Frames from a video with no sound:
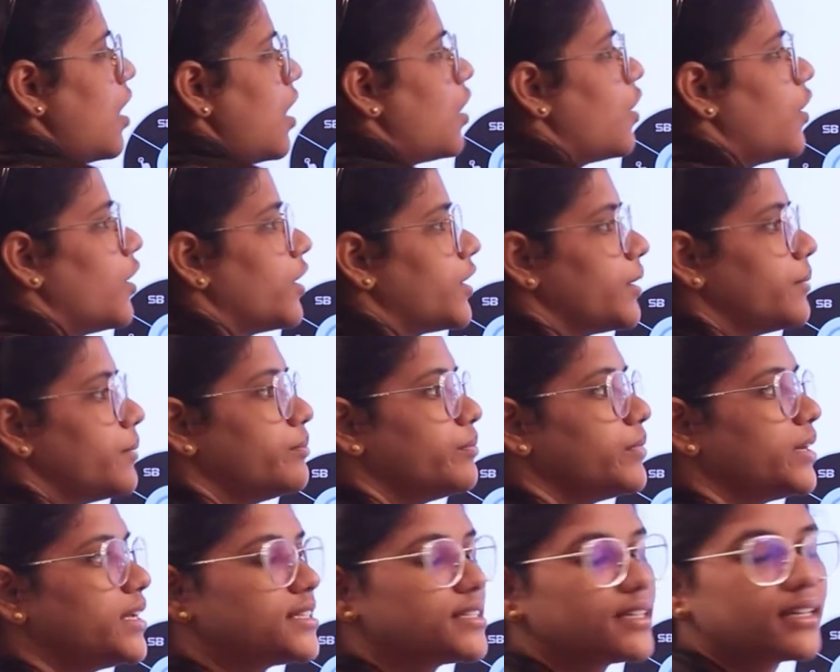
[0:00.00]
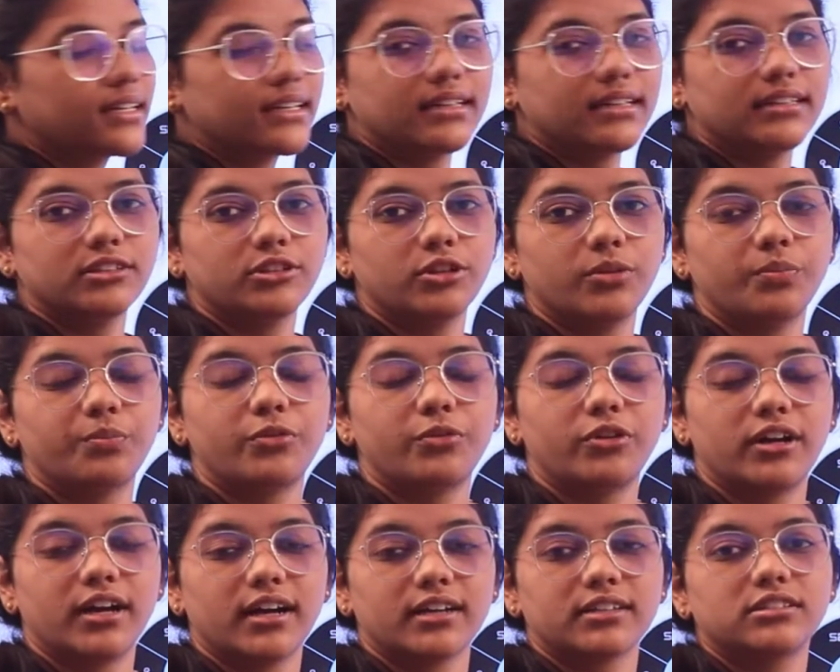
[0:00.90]
or meeting the
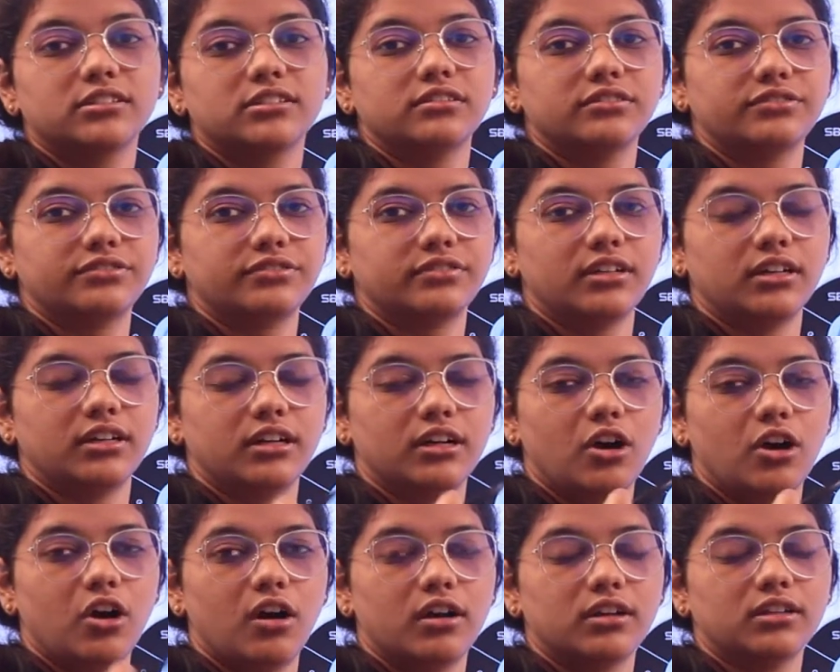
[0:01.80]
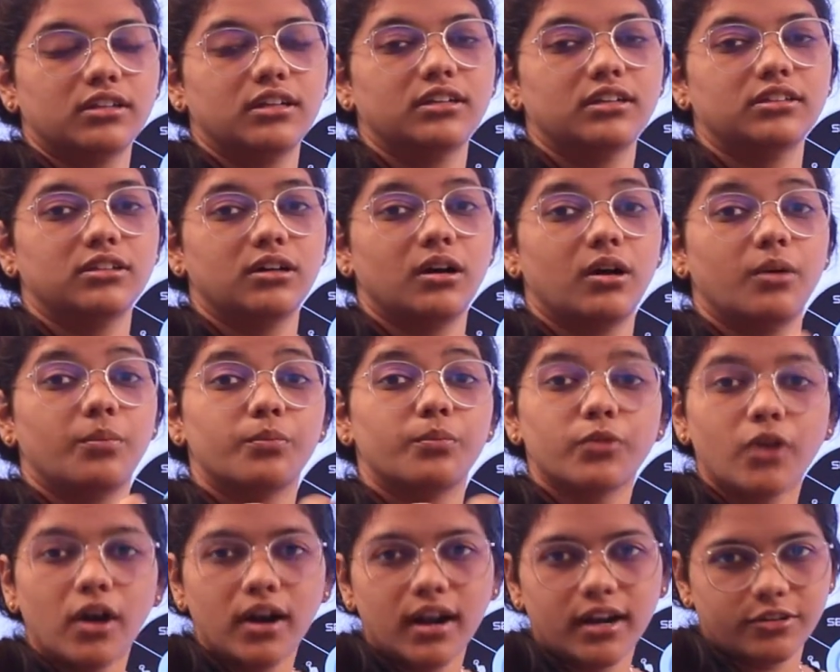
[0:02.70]
productive or the
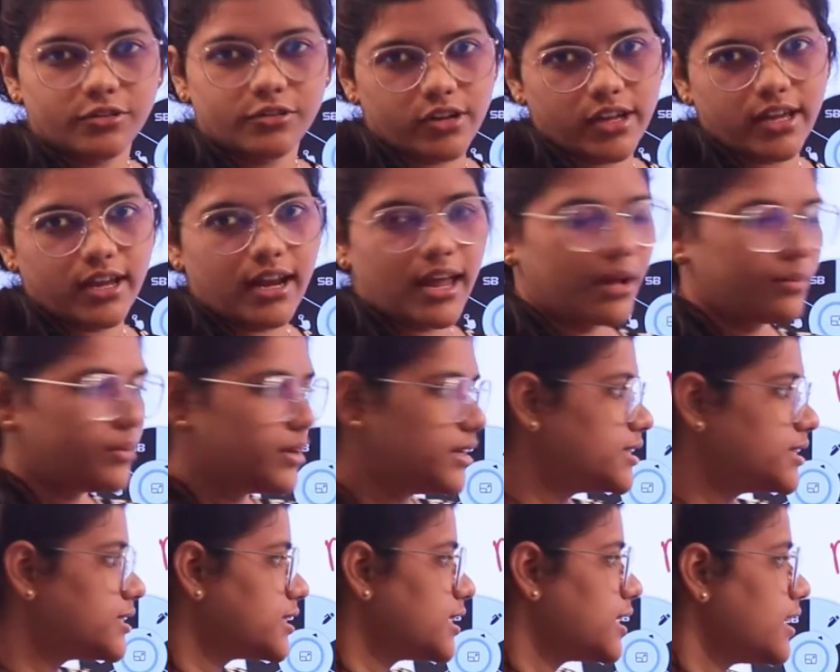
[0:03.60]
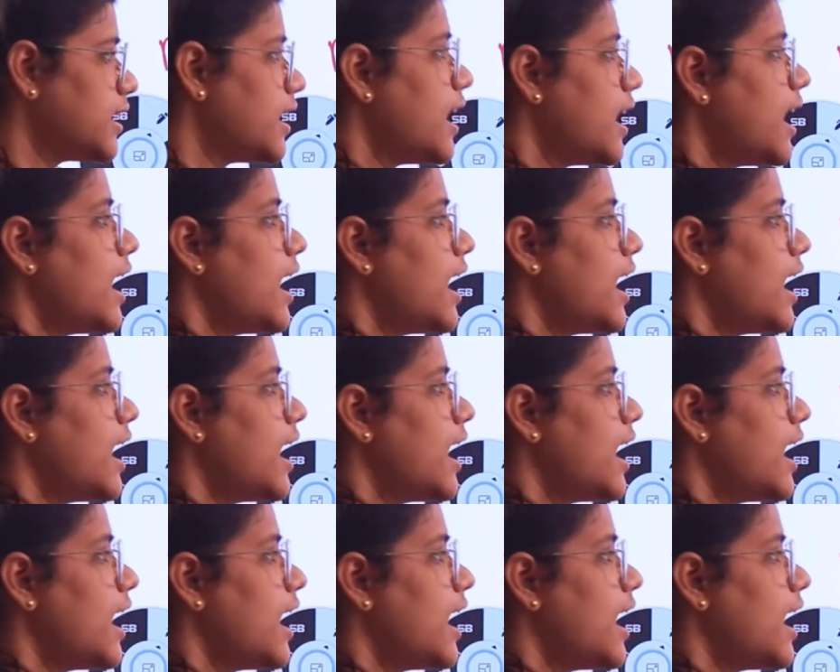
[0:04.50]
product reliability.